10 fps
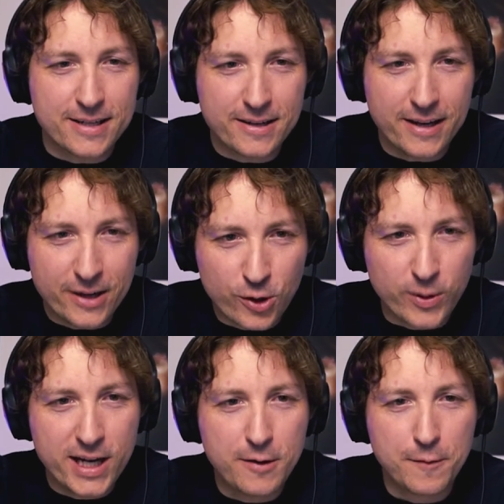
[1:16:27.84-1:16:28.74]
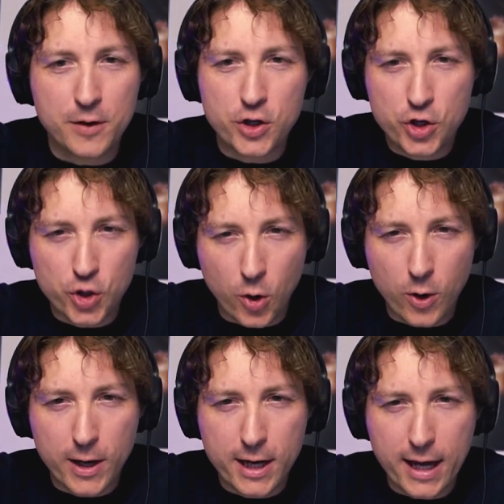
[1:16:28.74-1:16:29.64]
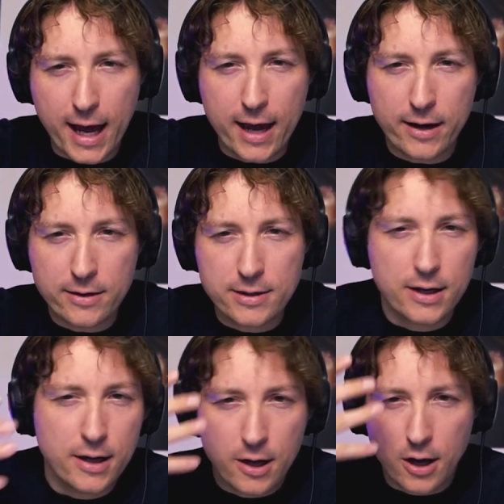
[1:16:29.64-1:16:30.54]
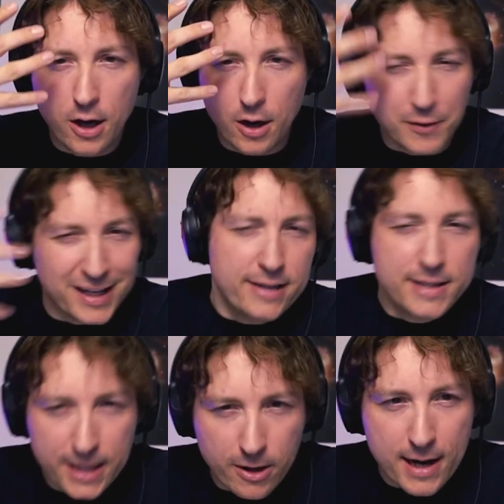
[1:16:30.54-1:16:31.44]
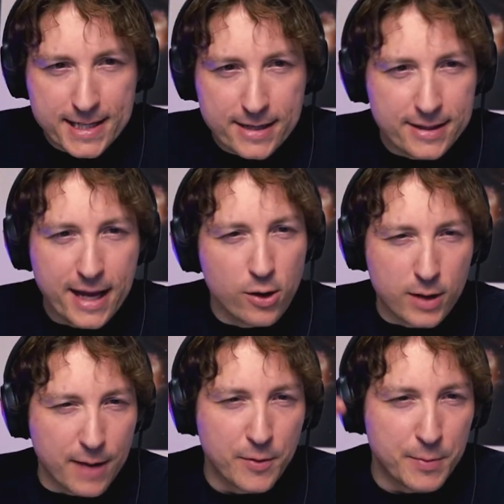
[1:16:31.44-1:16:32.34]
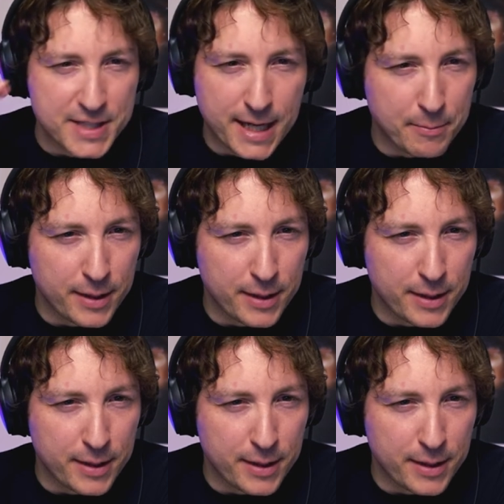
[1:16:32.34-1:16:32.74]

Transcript: and grief and joy and of cleansing your eyes out, they all come from the same